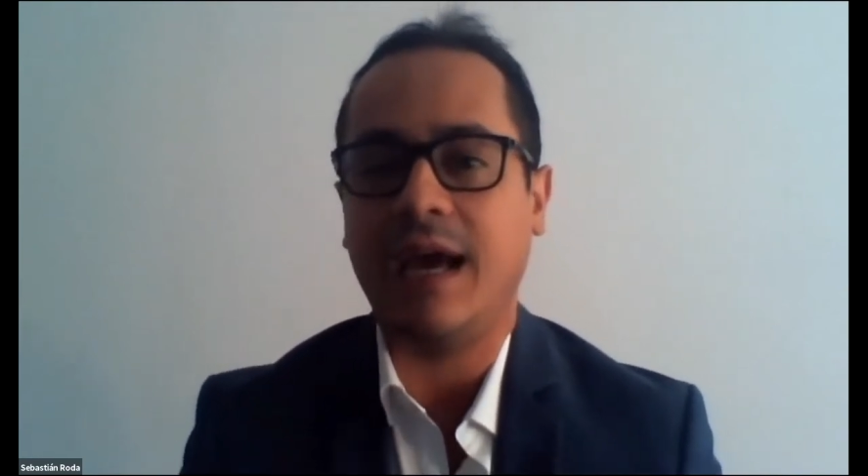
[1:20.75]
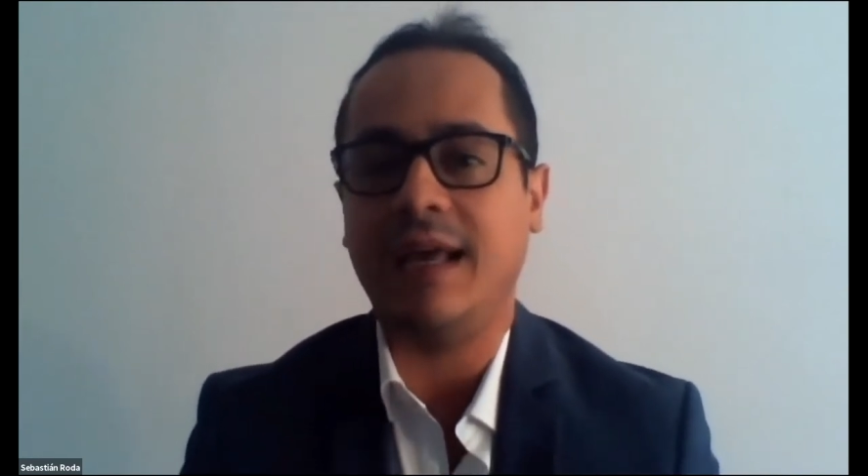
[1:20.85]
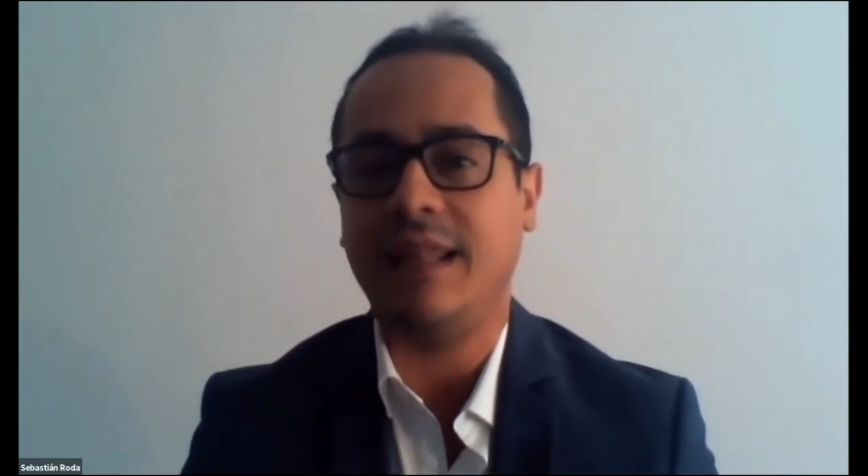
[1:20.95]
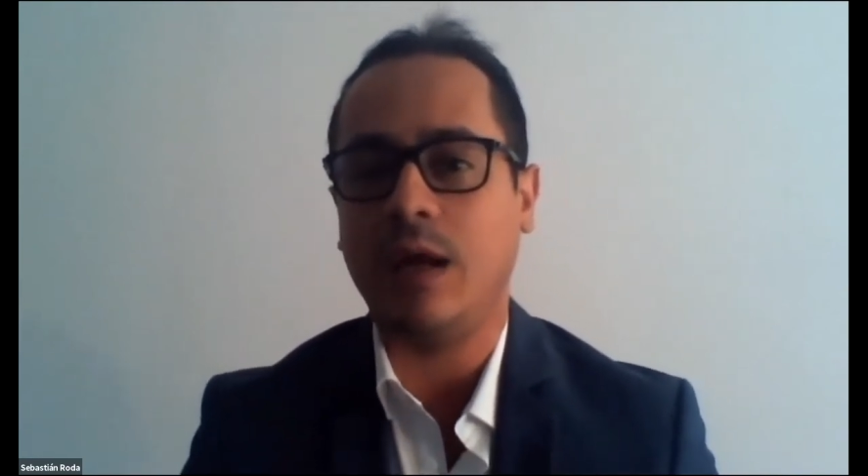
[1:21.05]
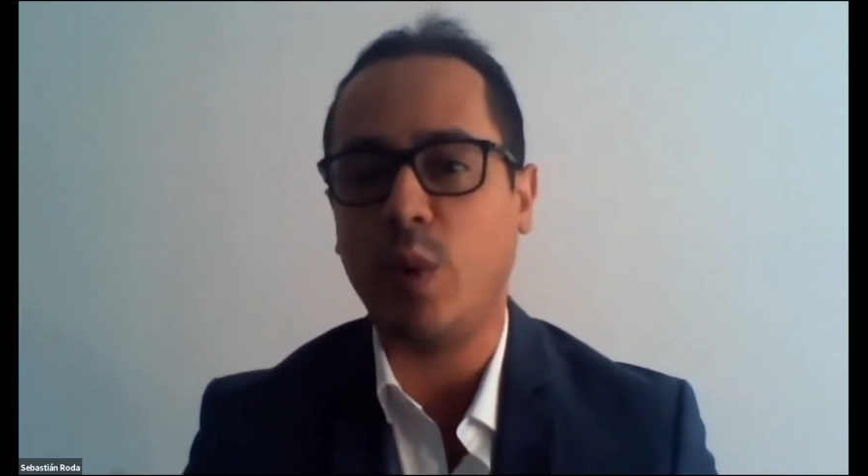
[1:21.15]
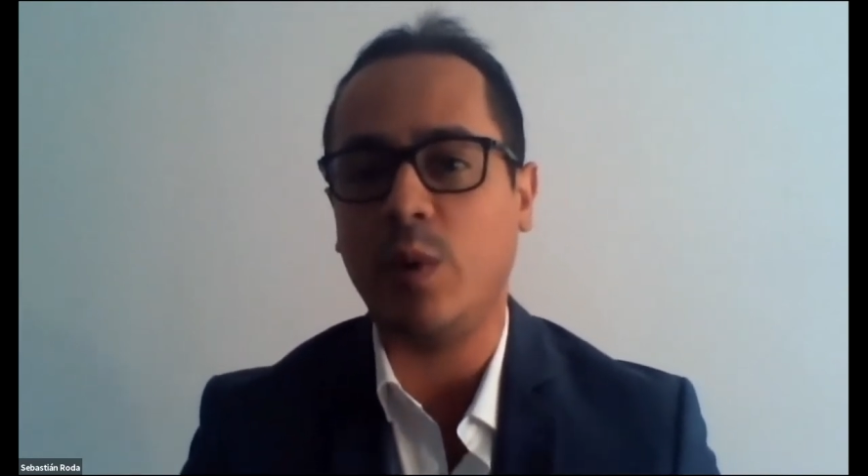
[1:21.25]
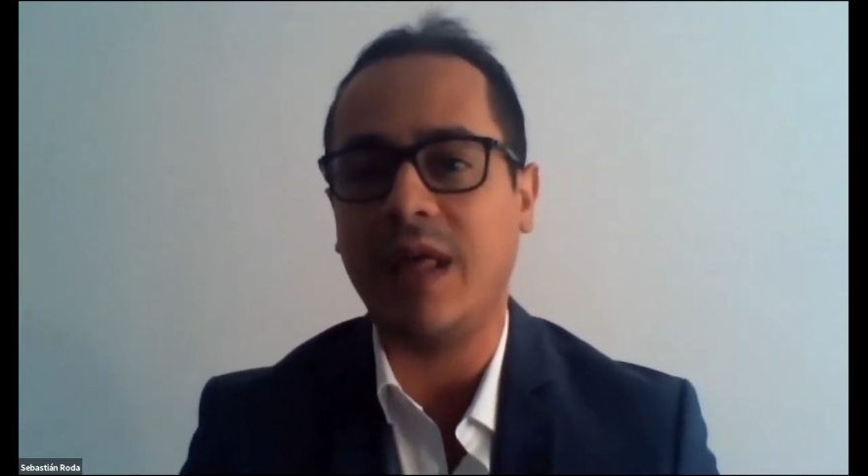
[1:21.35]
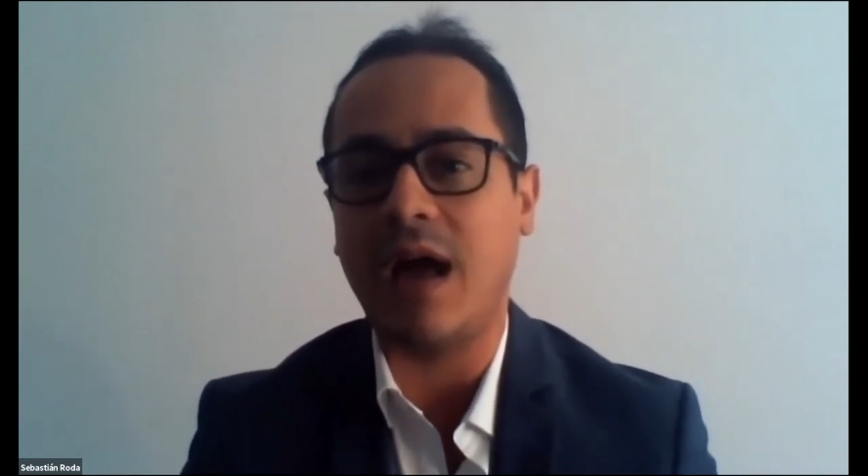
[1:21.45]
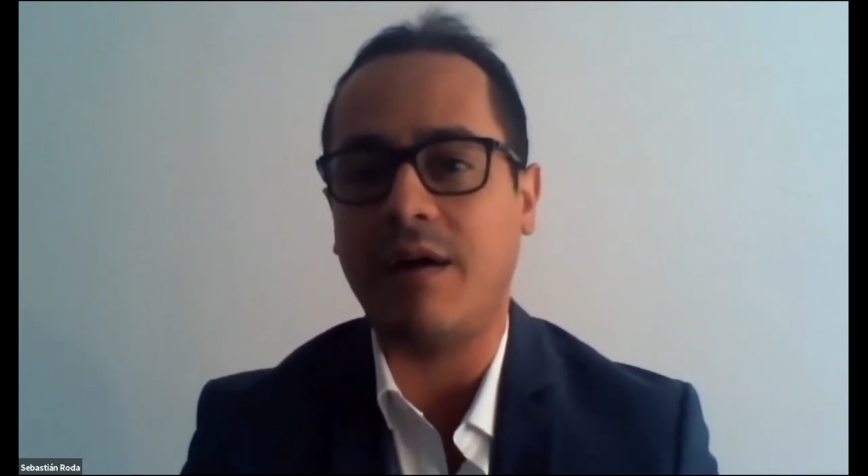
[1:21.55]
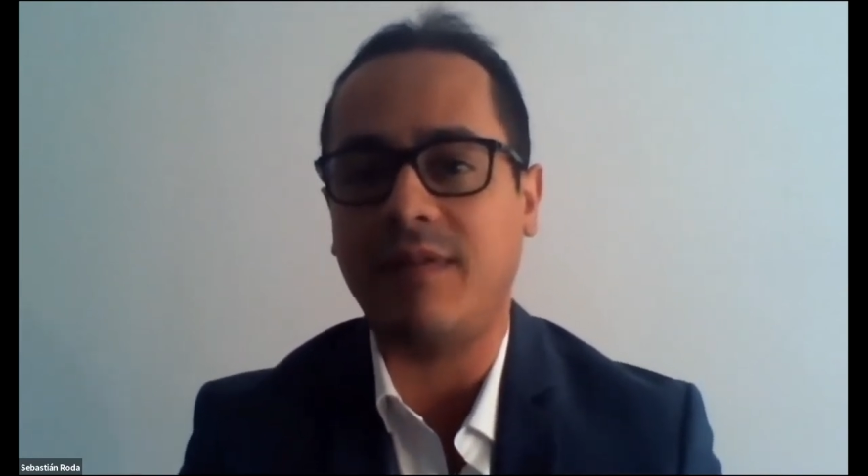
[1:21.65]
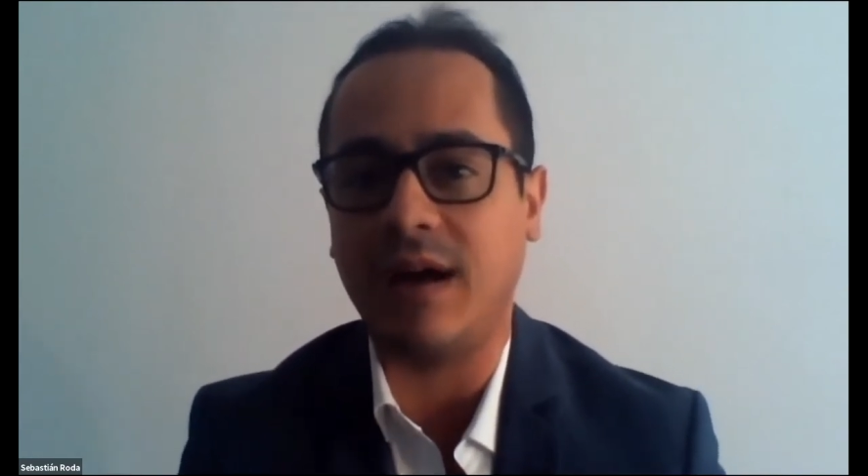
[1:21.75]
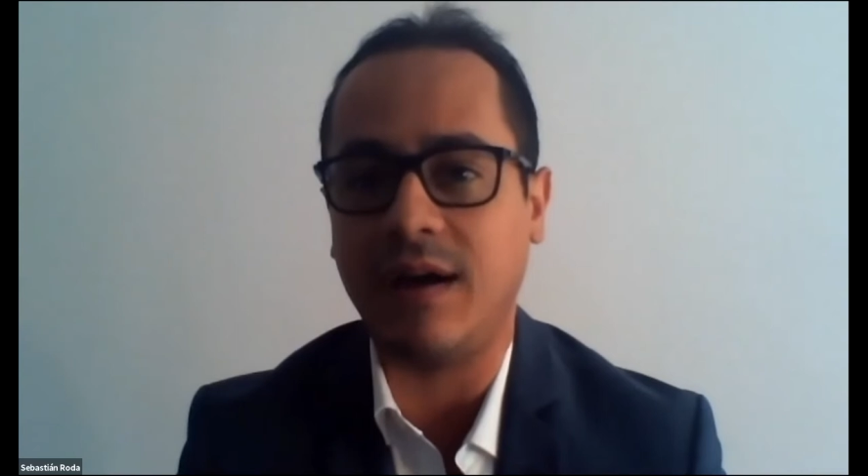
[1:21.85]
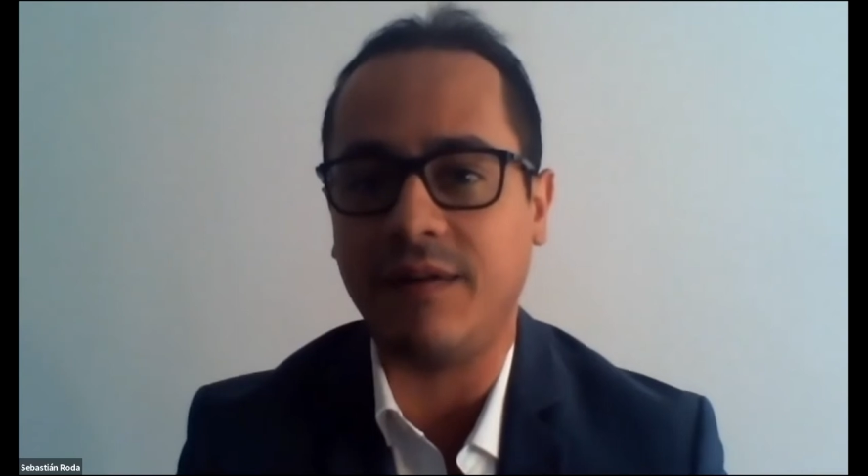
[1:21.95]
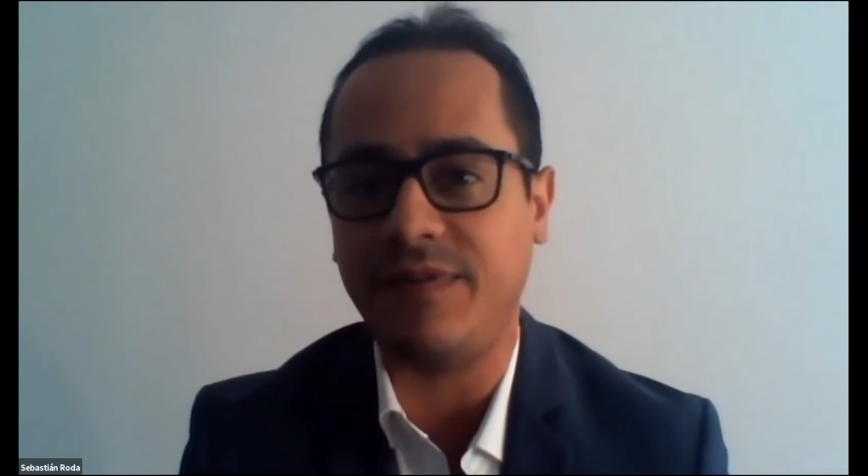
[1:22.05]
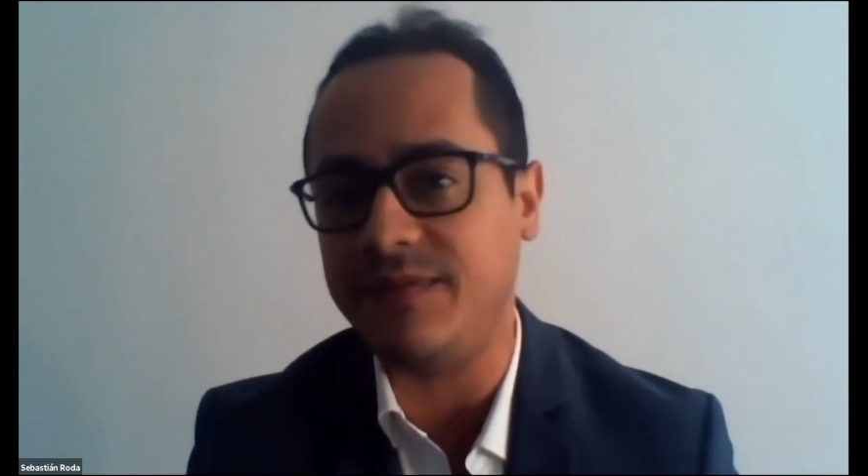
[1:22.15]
And then we will have a